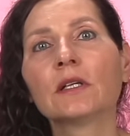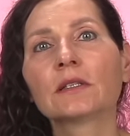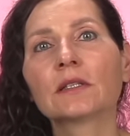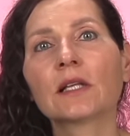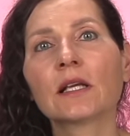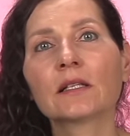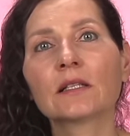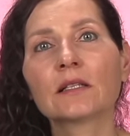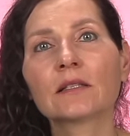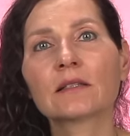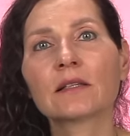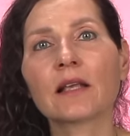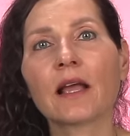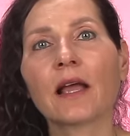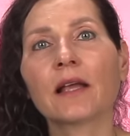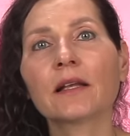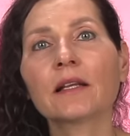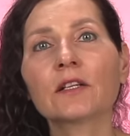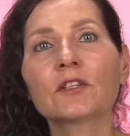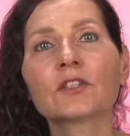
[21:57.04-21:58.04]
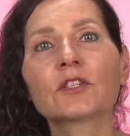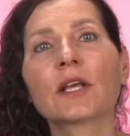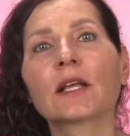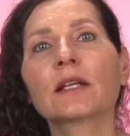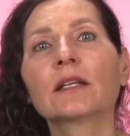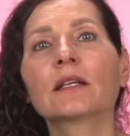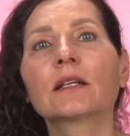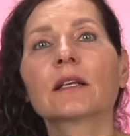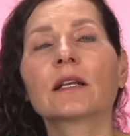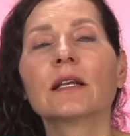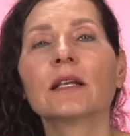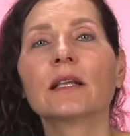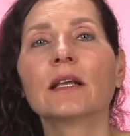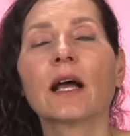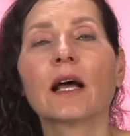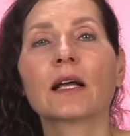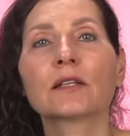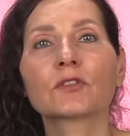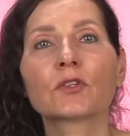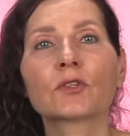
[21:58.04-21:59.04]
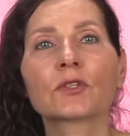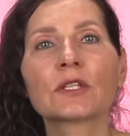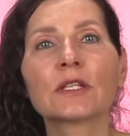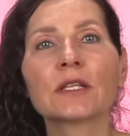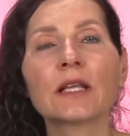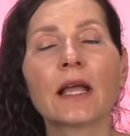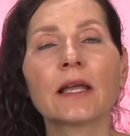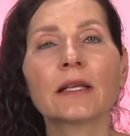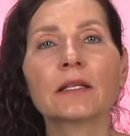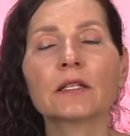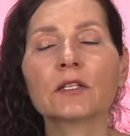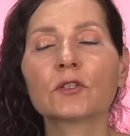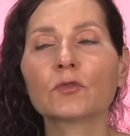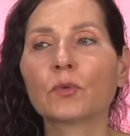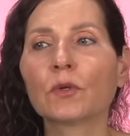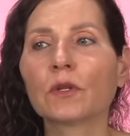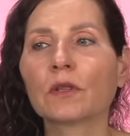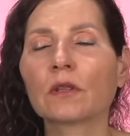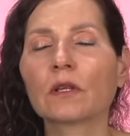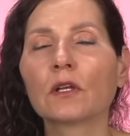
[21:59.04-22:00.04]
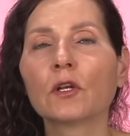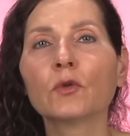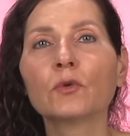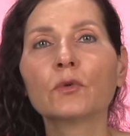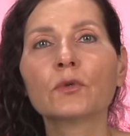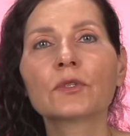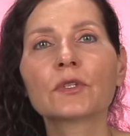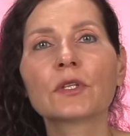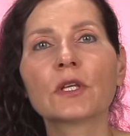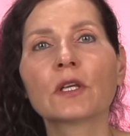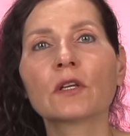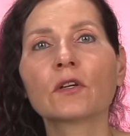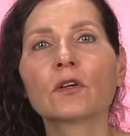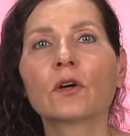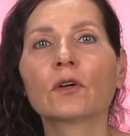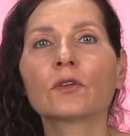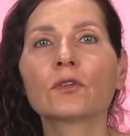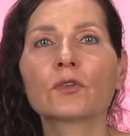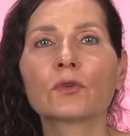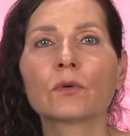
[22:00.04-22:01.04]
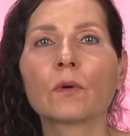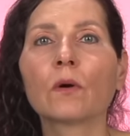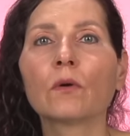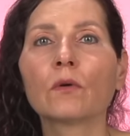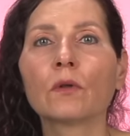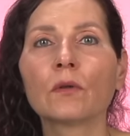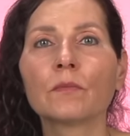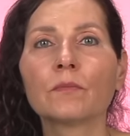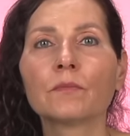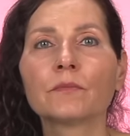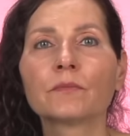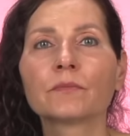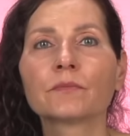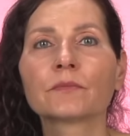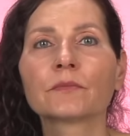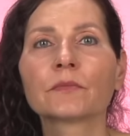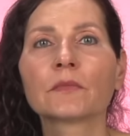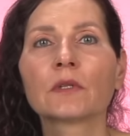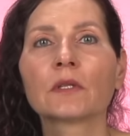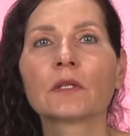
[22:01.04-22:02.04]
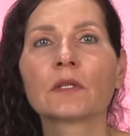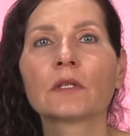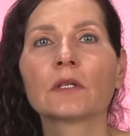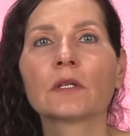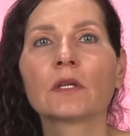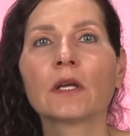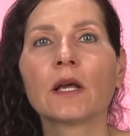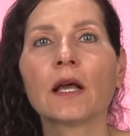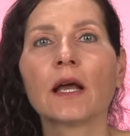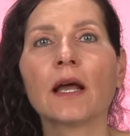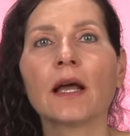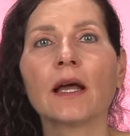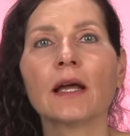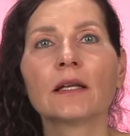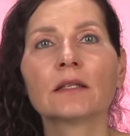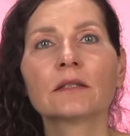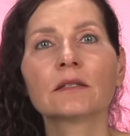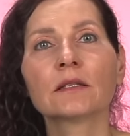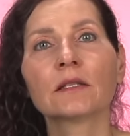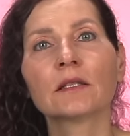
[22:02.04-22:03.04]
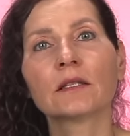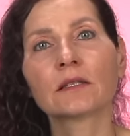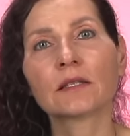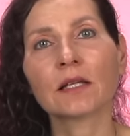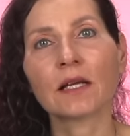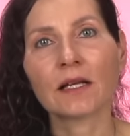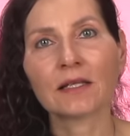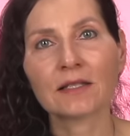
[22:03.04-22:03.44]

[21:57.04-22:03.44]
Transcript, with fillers: that is energetically associated with losing control. And the